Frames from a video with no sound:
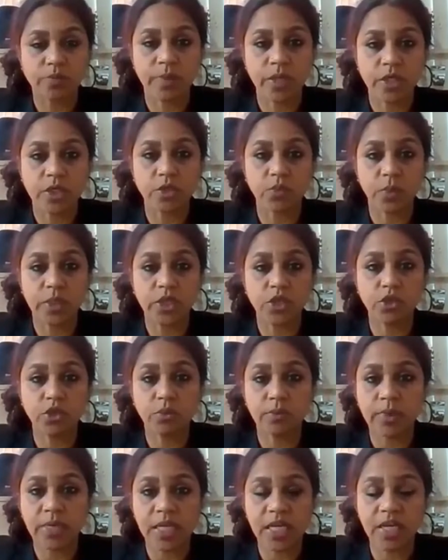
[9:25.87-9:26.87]
Because we do
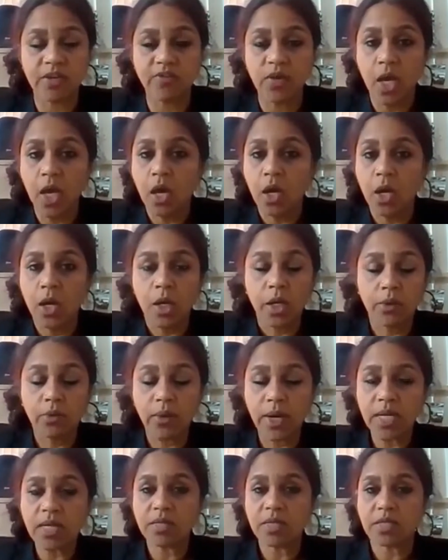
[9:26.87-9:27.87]
believe
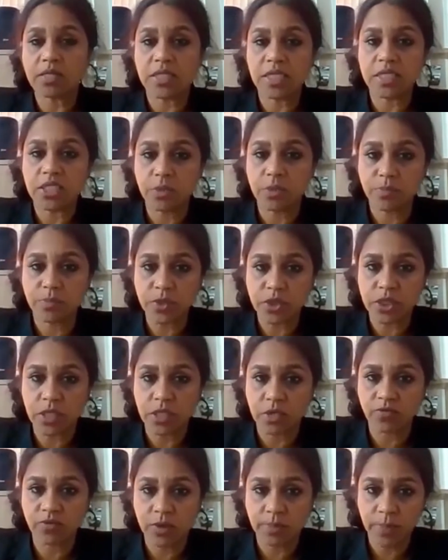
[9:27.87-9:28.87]
greater than
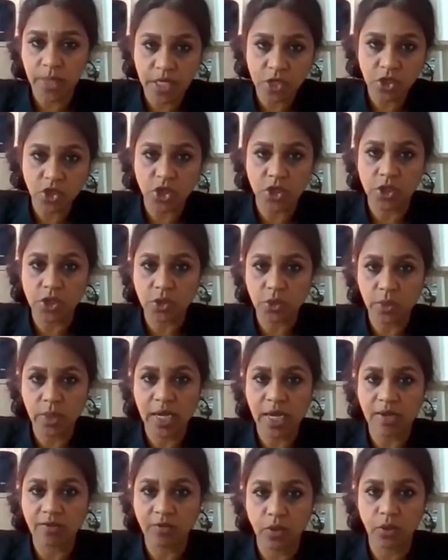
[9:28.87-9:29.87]
60% of the patients who
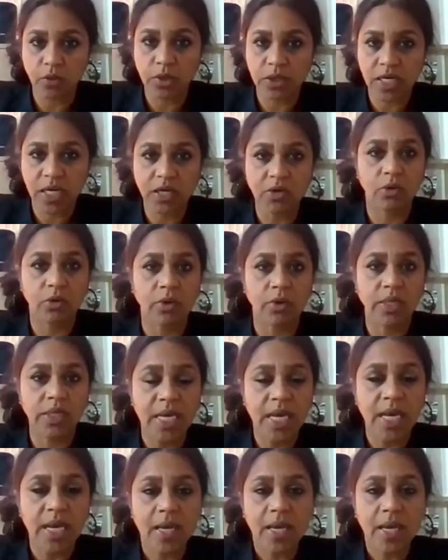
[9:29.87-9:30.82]
have low thyroid